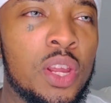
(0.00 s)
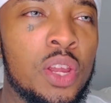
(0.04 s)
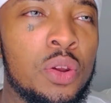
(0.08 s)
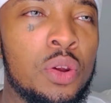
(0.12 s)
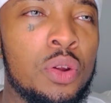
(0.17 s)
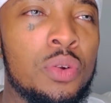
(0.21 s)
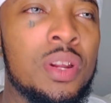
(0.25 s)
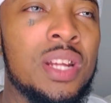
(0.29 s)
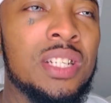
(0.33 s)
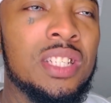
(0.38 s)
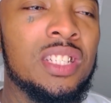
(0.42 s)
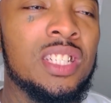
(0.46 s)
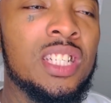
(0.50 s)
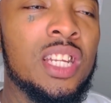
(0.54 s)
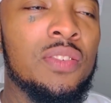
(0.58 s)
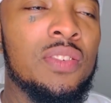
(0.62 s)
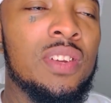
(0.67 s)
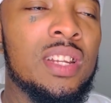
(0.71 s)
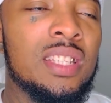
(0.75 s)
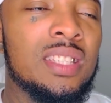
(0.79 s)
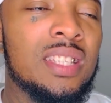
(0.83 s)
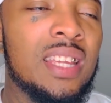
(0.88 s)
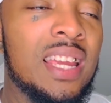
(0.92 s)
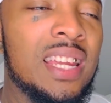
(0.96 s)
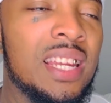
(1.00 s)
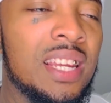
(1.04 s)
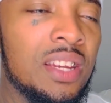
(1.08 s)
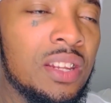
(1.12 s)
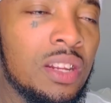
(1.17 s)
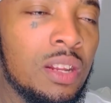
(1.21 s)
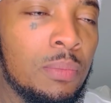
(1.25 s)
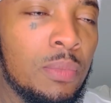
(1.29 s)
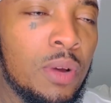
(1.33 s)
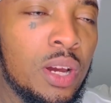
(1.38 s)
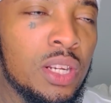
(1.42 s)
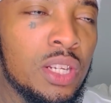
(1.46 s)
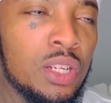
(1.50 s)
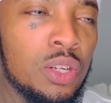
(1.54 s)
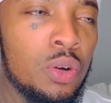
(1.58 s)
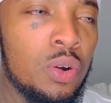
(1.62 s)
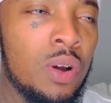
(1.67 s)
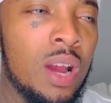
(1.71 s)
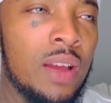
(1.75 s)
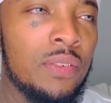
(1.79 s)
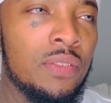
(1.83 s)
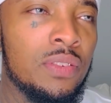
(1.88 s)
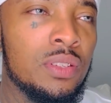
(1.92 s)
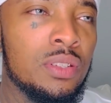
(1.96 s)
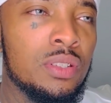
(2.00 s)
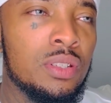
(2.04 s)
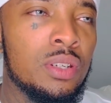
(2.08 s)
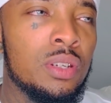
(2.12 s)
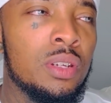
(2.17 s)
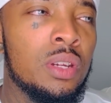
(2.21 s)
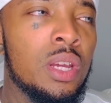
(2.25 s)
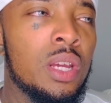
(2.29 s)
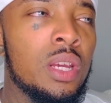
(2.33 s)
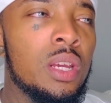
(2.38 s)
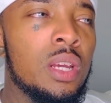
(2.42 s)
you're not necessarily taking the money or having to,